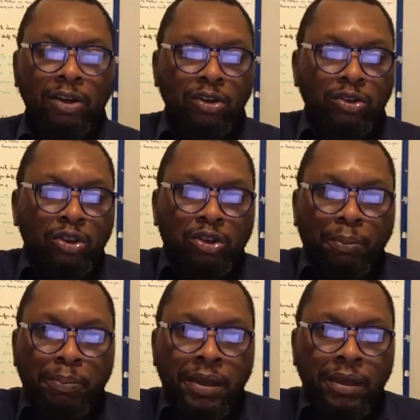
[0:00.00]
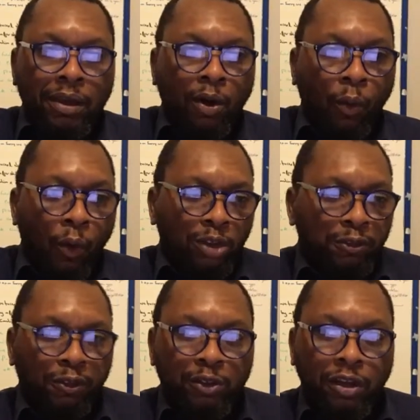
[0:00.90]
you should be
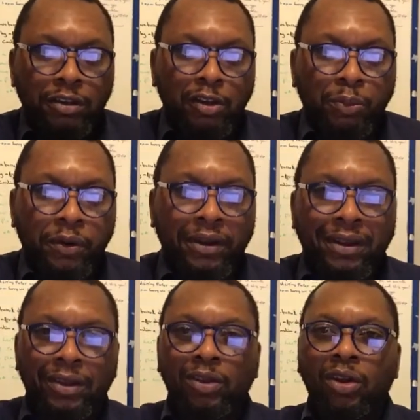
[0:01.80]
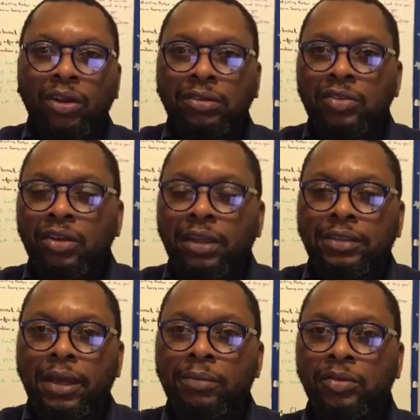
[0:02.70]
watchful during this period and th these other
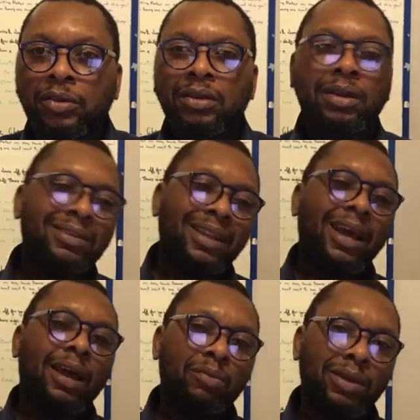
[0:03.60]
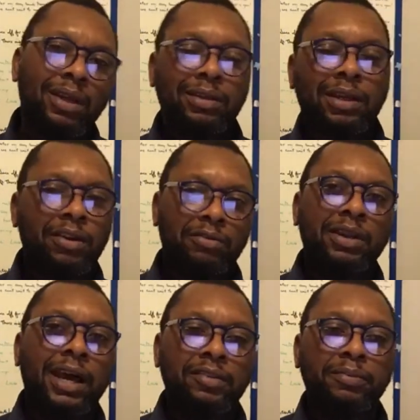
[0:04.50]
times, now nah, we can kind of
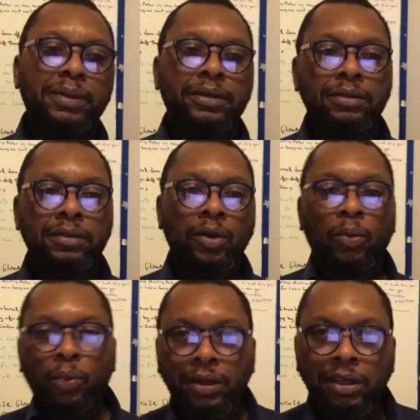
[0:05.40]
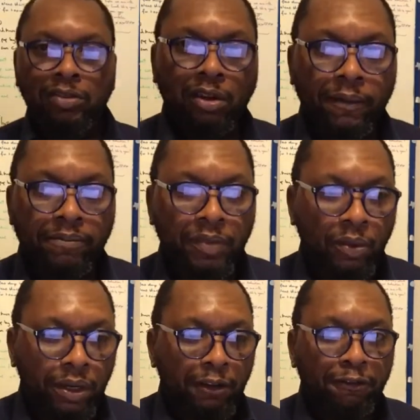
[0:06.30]
relax a bit. When it's
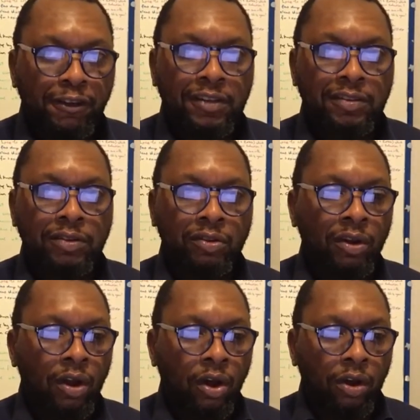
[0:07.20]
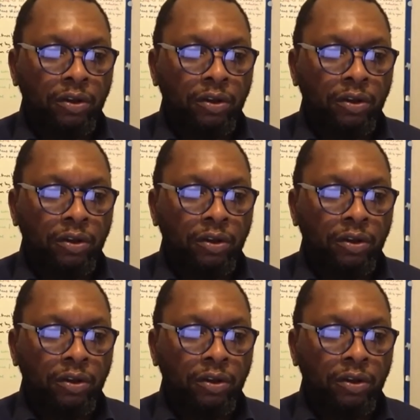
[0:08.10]
when a feast is on the